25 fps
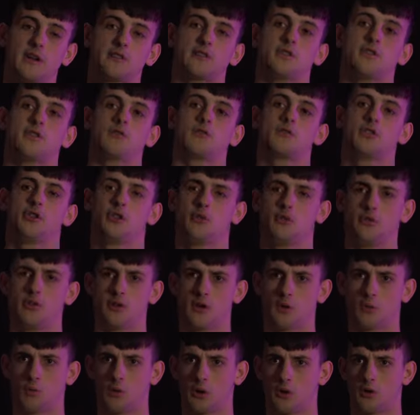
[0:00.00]
much, there's no
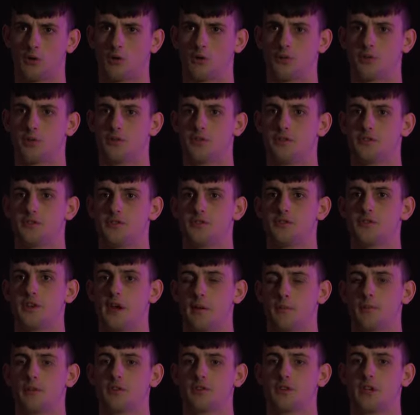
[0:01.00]
junior world
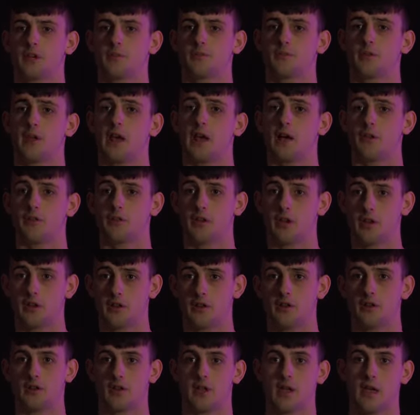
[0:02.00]
championships
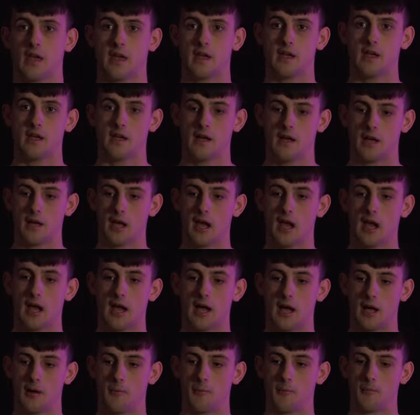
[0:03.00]
outside the UK,
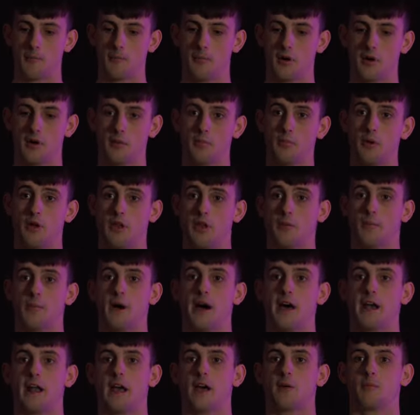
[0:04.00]

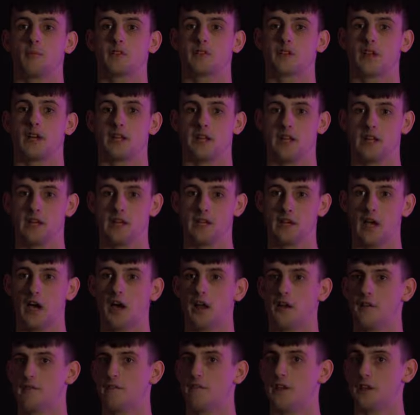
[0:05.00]
but the Pan Am is
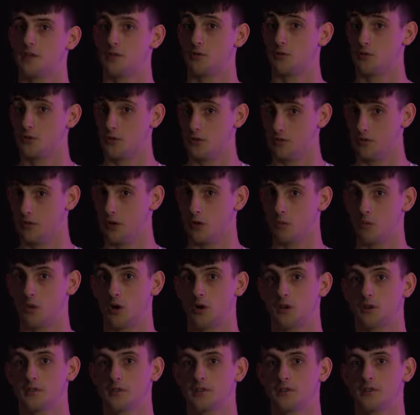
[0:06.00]
the unofficial
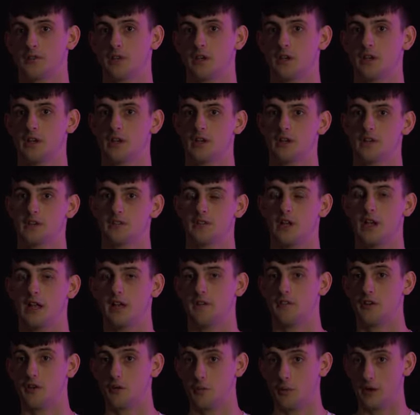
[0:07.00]
junior worlds.
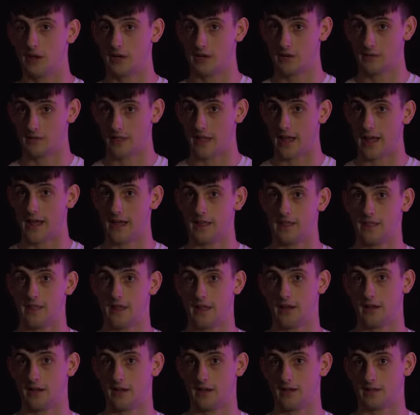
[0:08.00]
So if you win
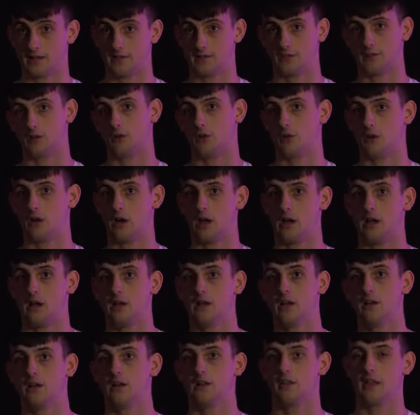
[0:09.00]
that, then that's
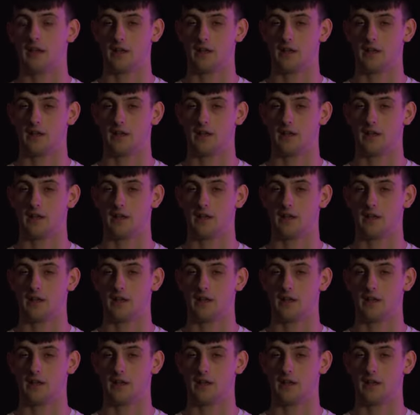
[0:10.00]
you're